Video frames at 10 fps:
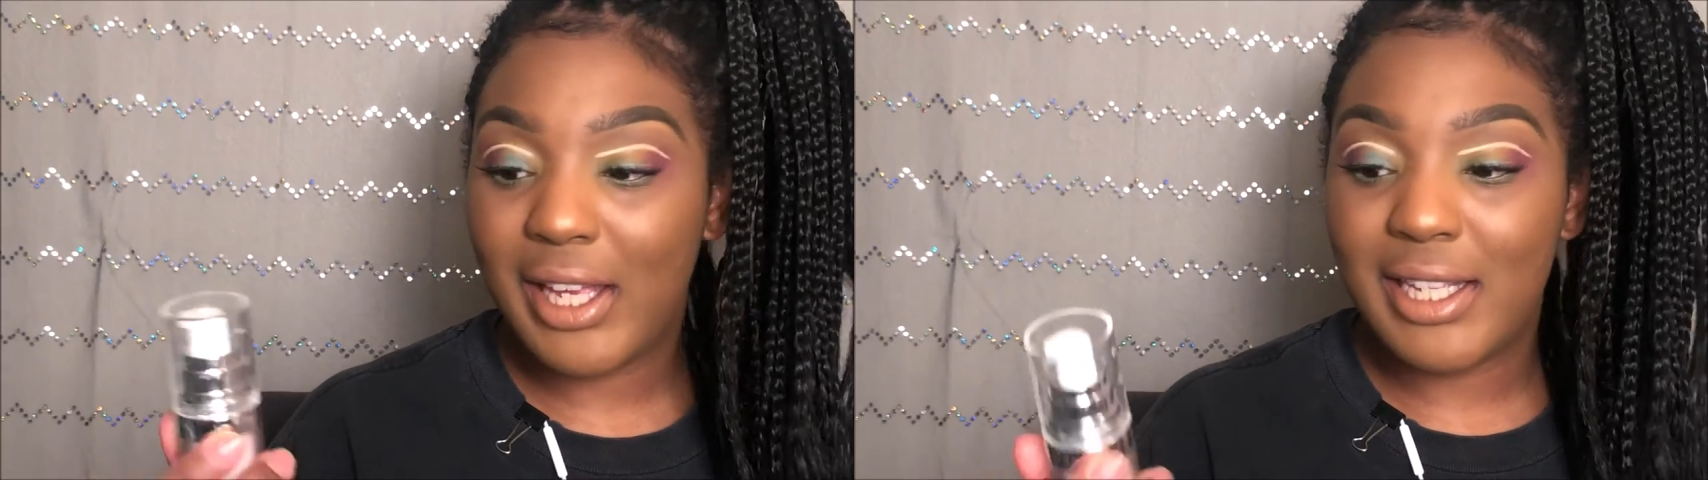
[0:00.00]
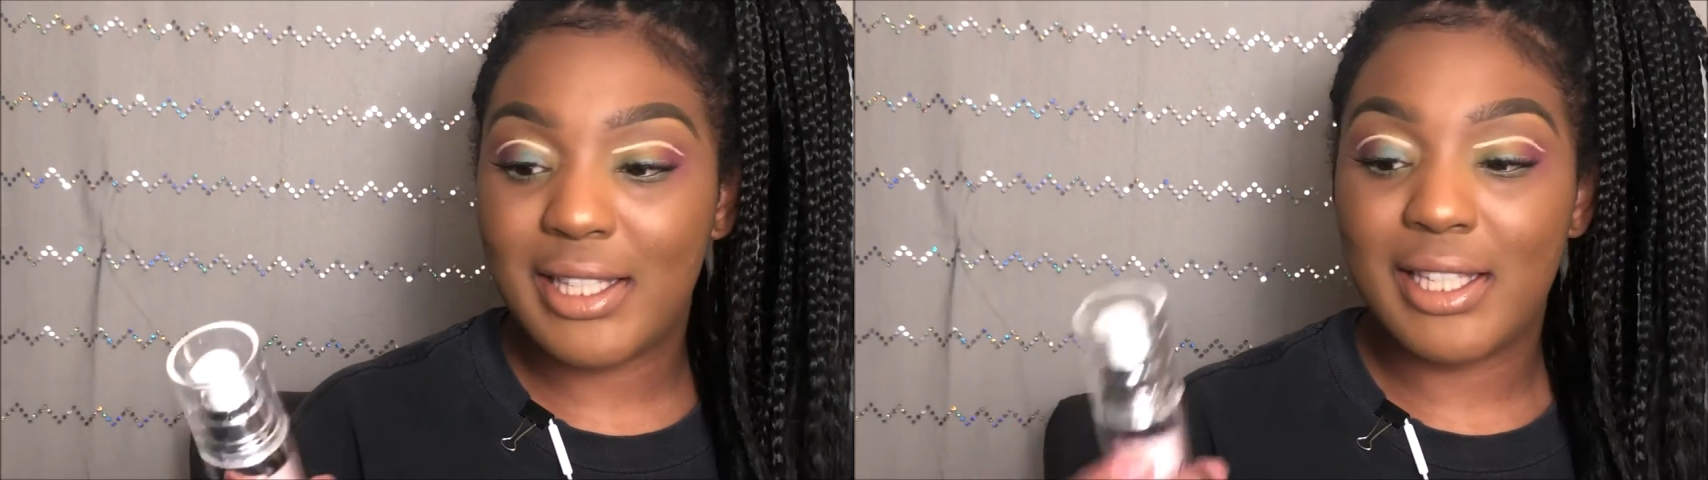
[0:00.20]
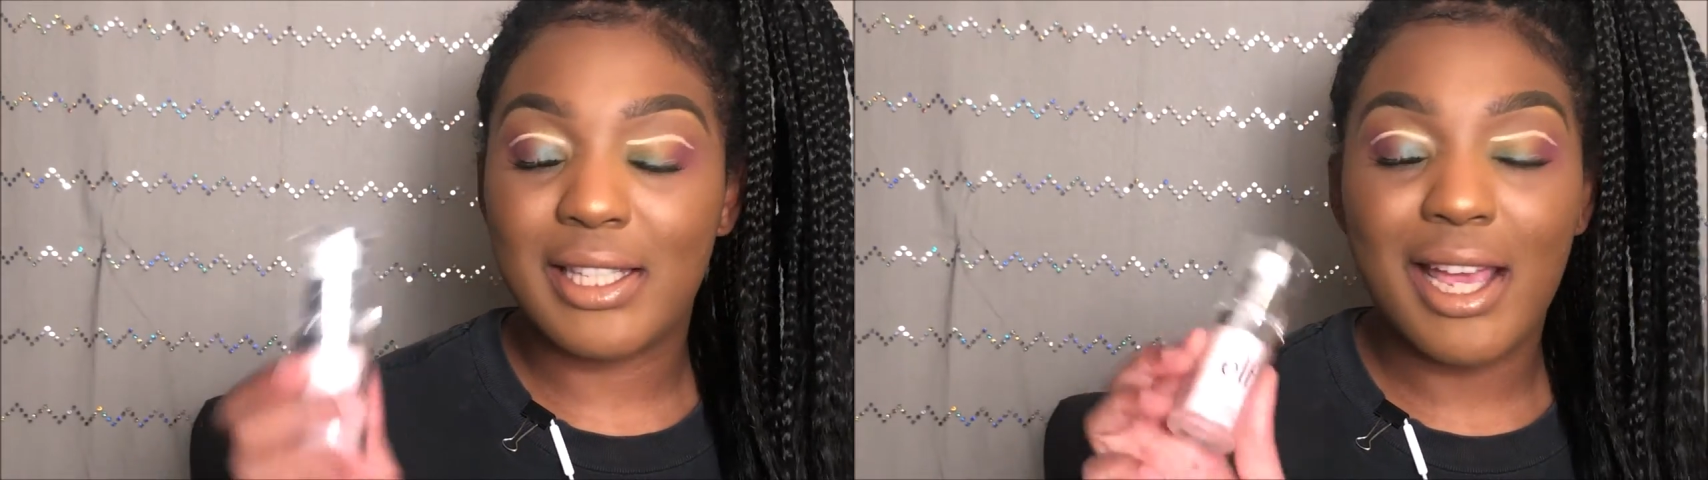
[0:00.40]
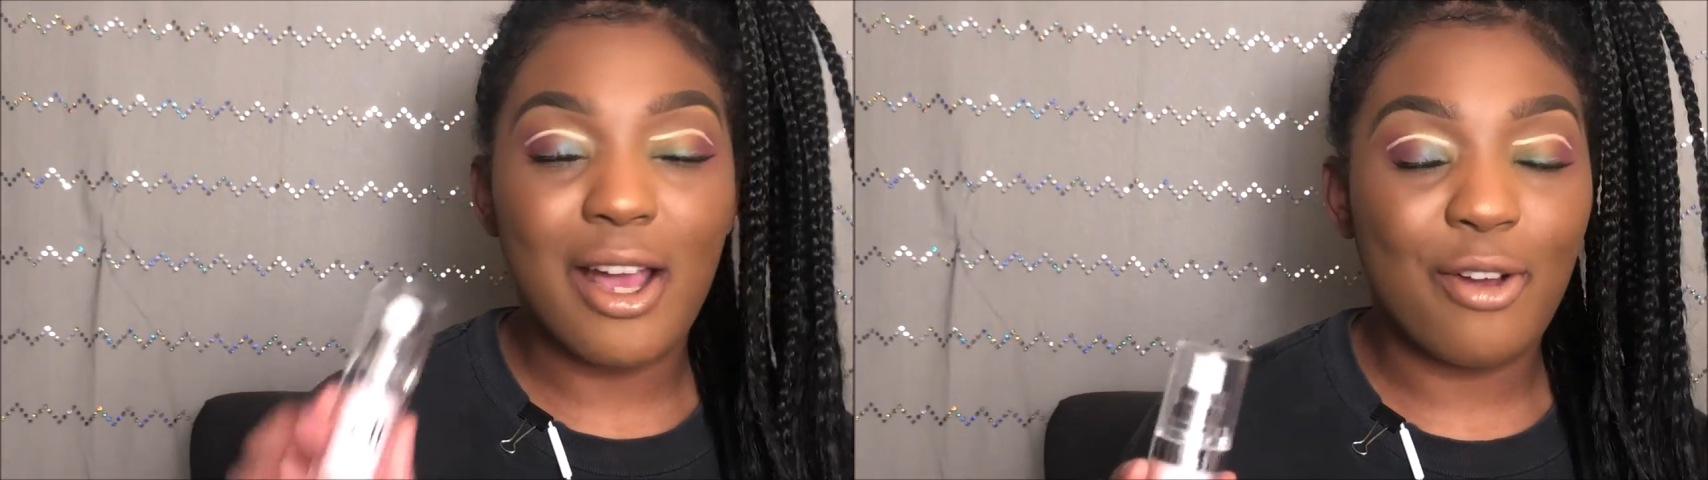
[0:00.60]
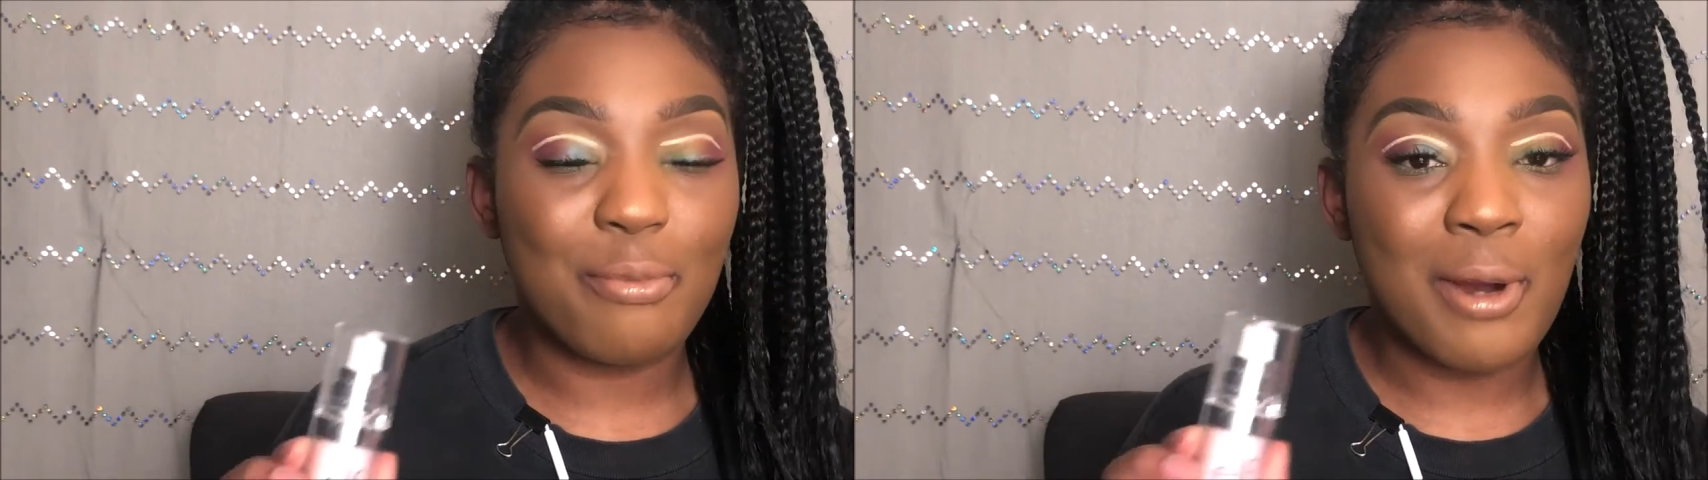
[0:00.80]
that is this E
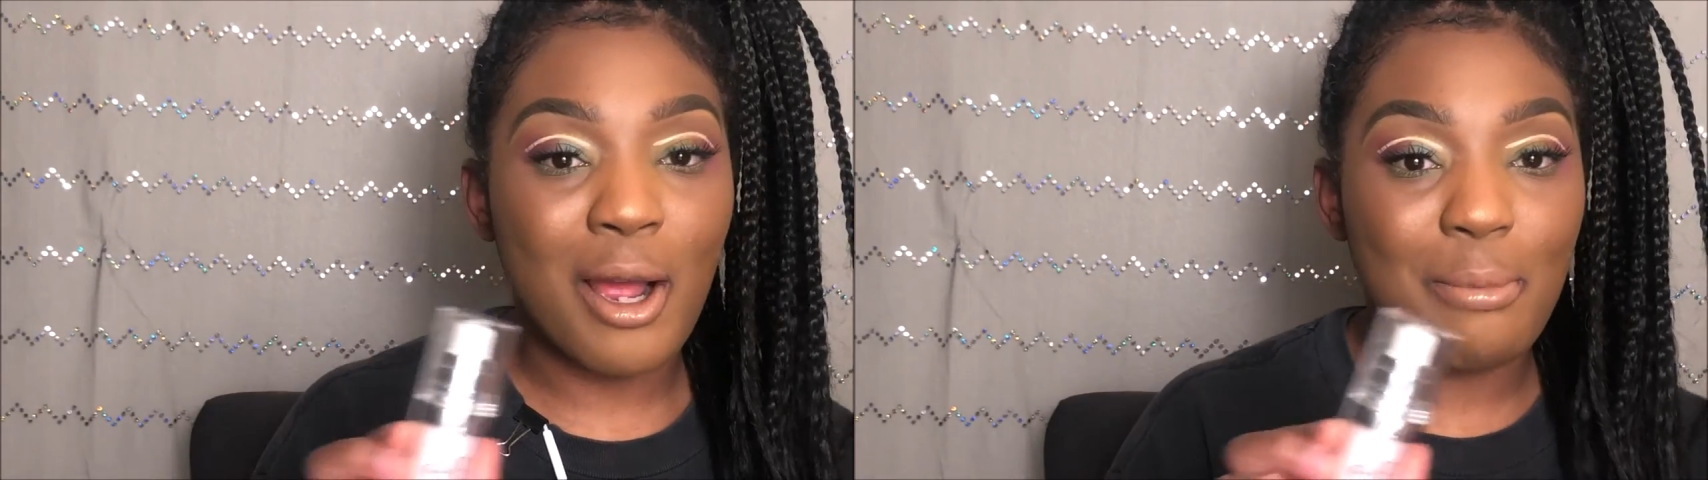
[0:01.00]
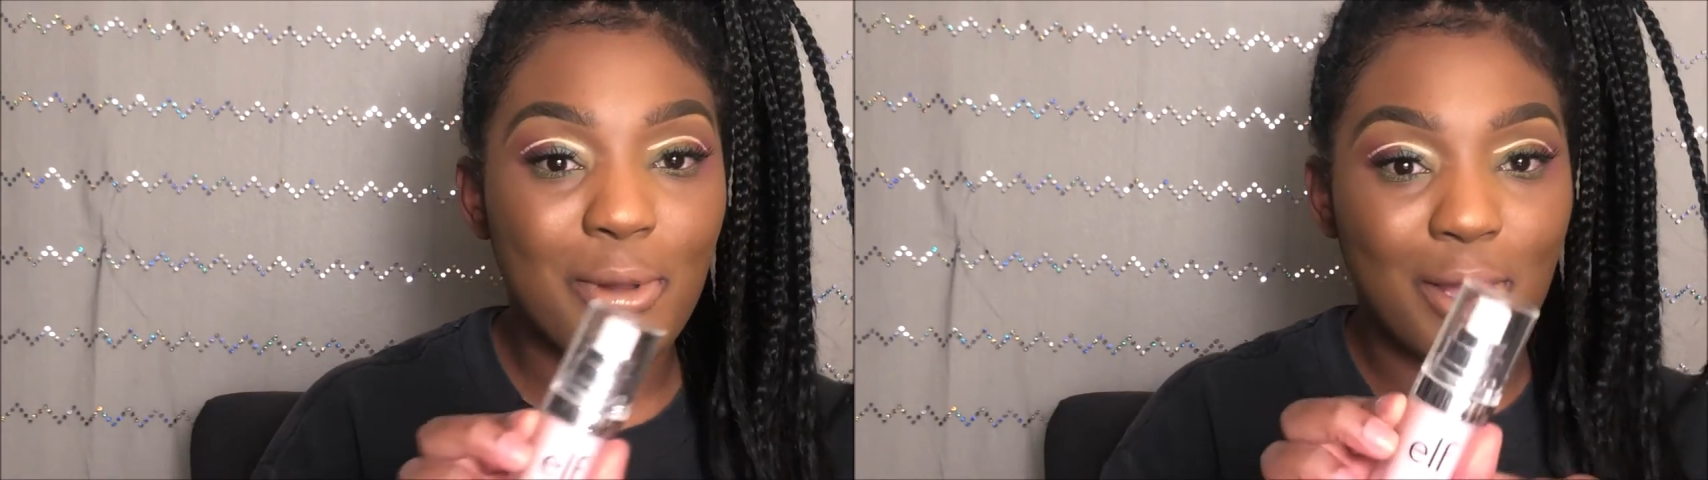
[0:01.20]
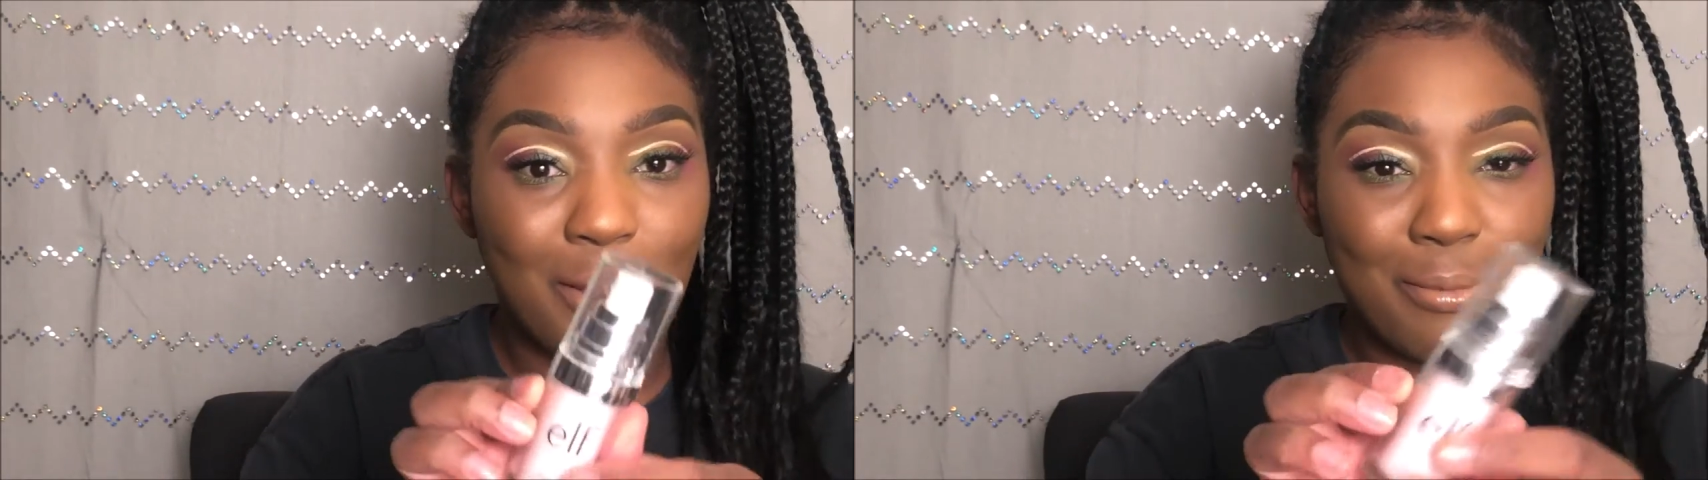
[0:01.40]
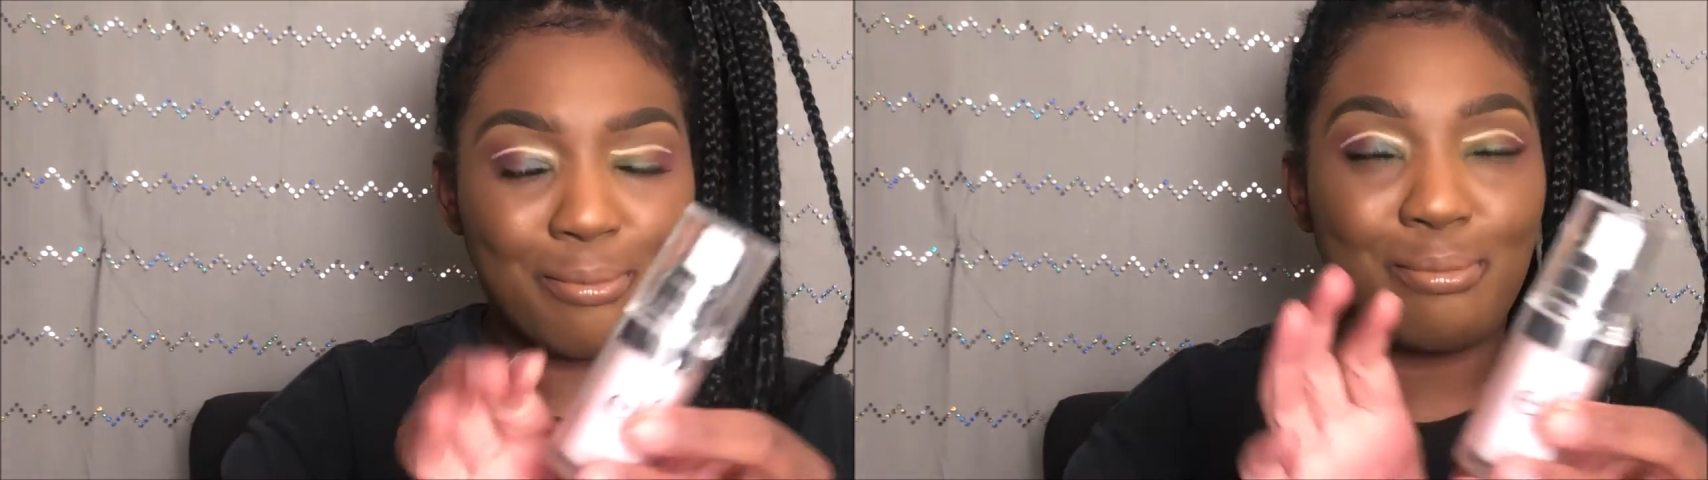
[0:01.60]
L F problem